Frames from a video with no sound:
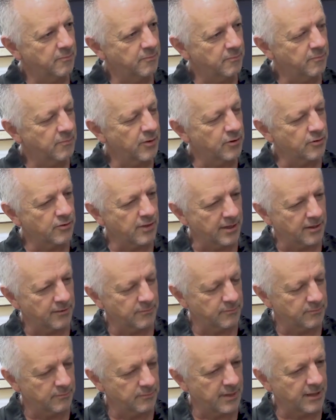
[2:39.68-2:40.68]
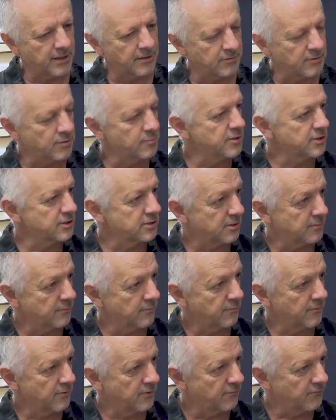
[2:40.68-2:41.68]
both accurately measure
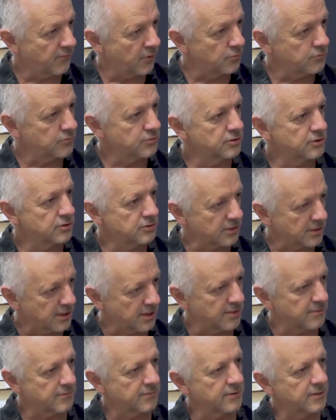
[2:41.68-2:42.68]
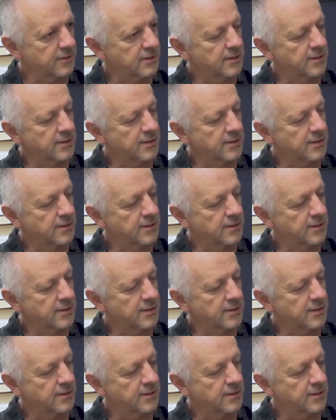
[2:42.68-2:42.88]
the voltage, the current,